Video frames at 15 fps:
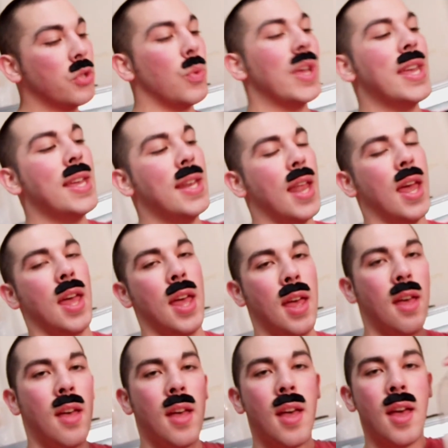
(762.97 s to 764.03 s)
between
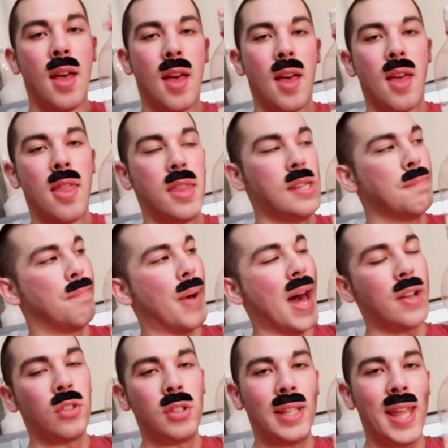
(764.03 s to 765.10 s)
the
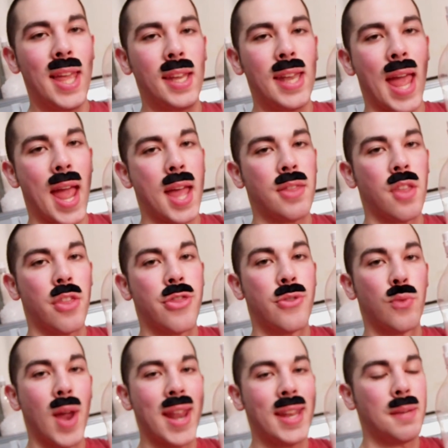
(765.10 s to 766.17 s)
bottle lid and the
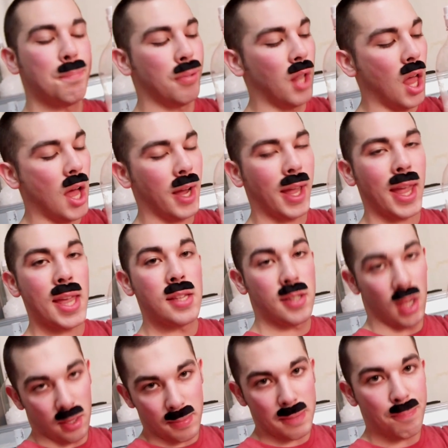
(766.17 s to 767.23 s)
threaded plug
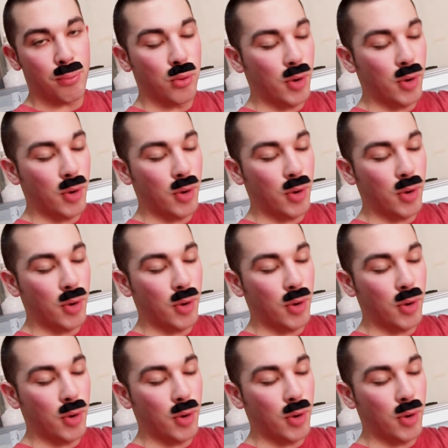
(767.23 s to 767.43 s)
is going to be